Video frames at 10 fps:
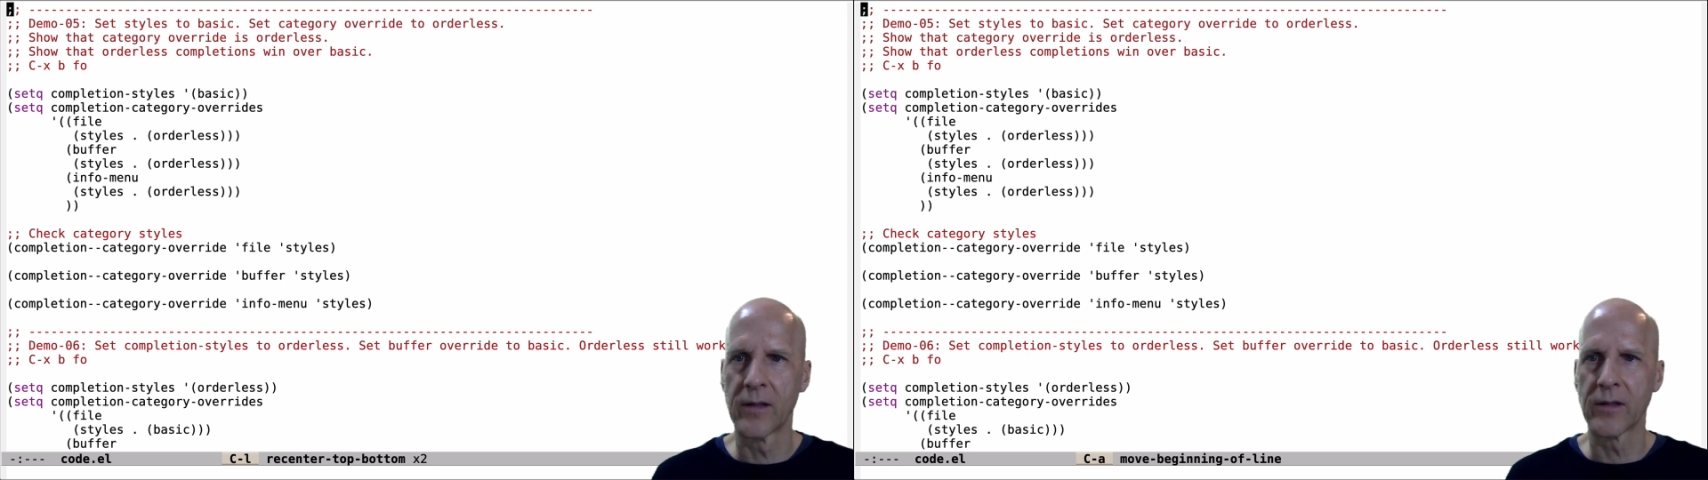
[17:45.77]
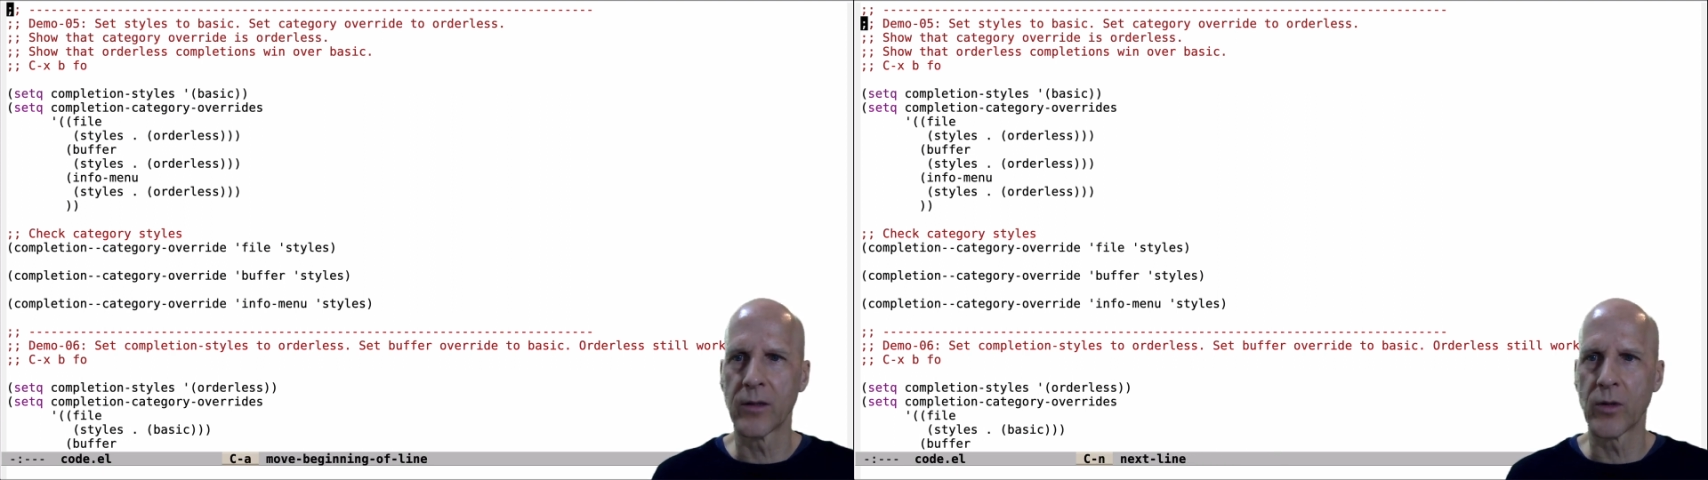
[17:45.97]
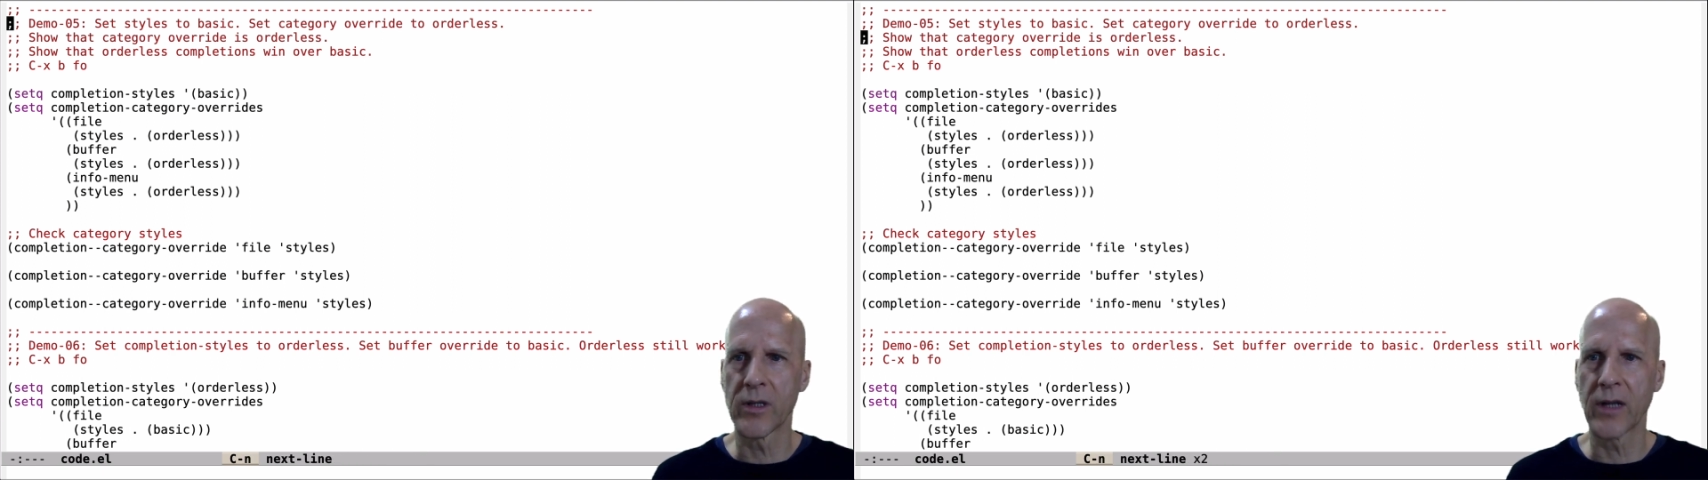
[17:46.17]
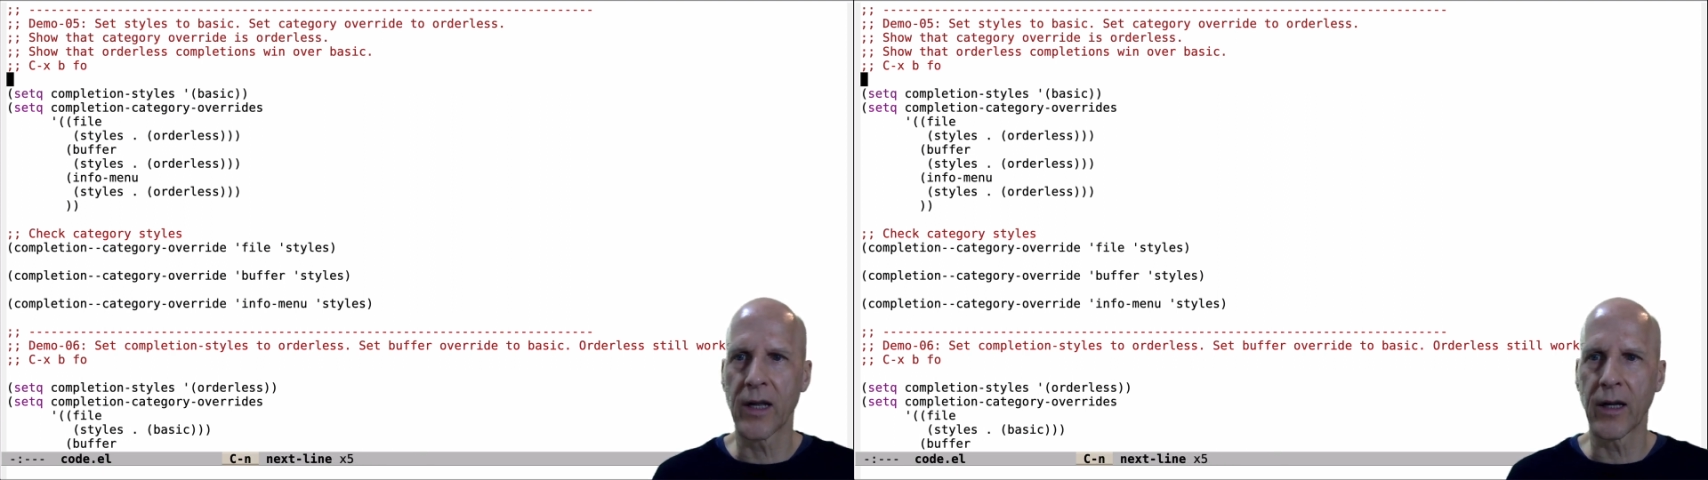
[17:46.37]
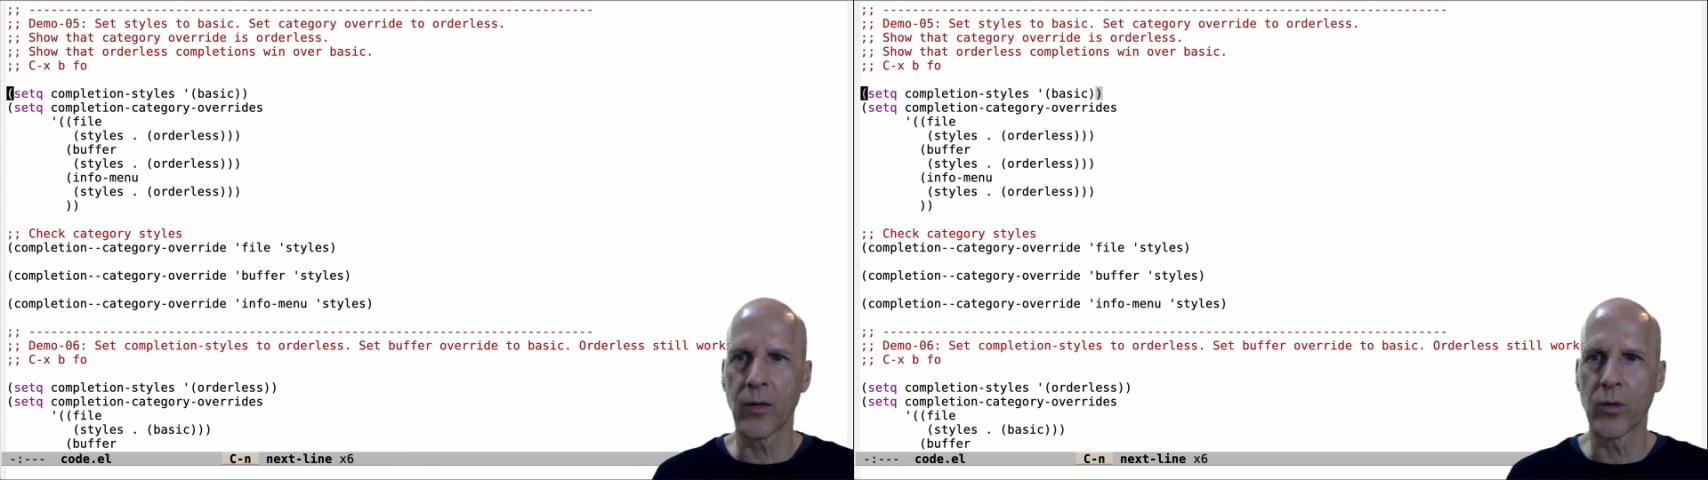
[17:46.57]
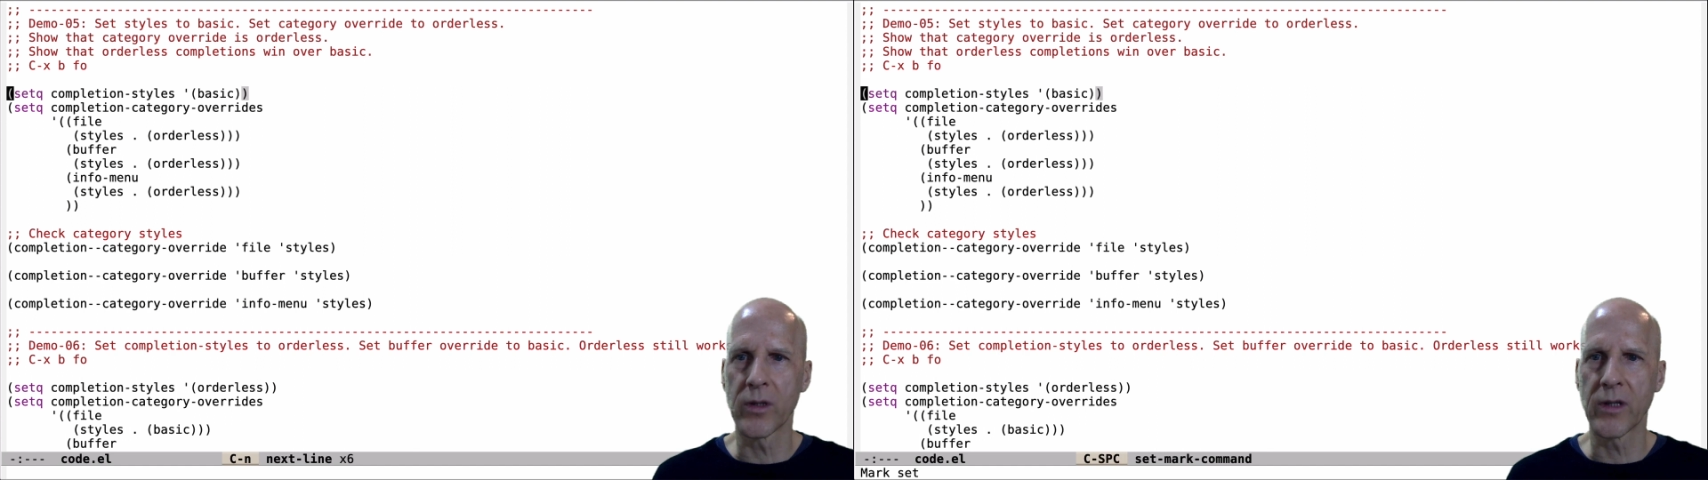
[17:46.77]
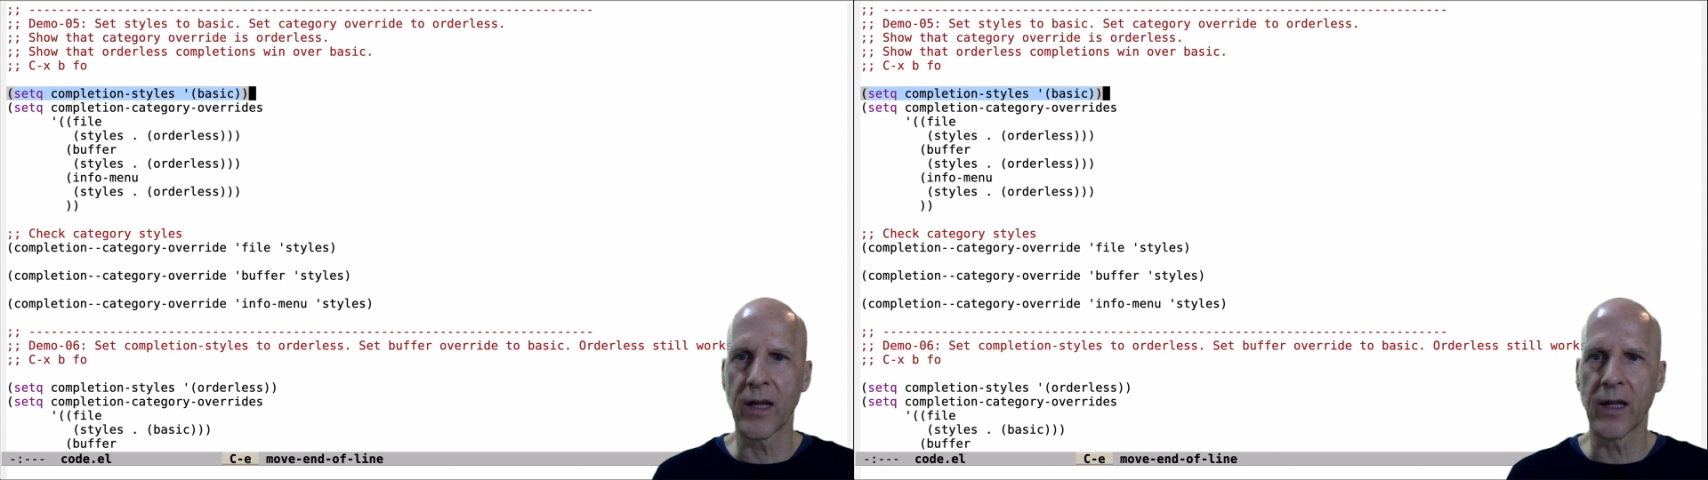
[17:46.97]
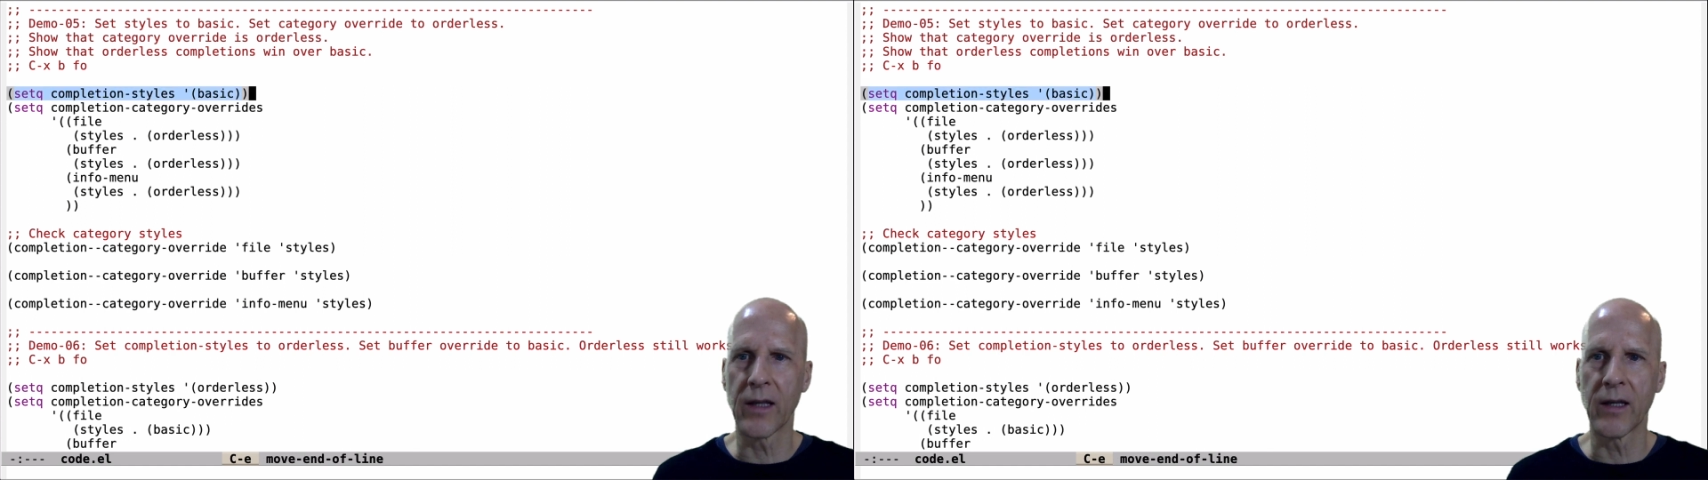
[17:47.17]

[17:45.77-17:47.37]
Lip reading: see we're setting